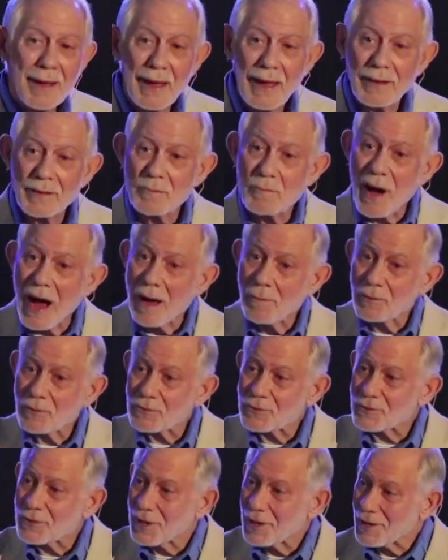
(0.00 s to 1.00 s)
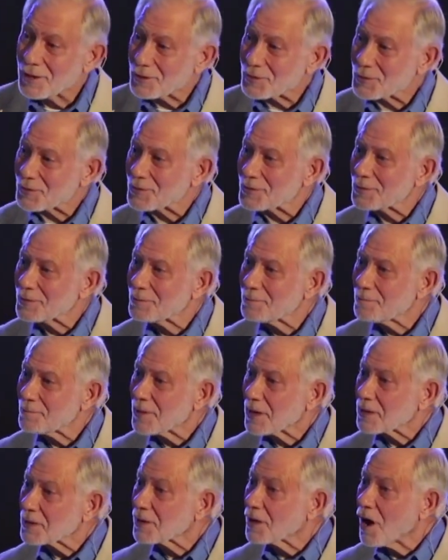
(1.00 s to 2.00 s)
And the Bible says
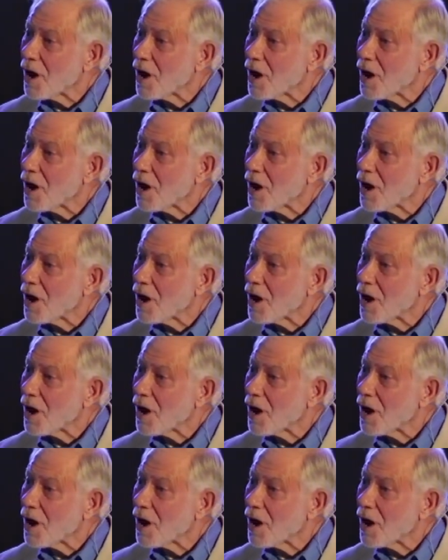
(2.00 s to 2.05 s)
that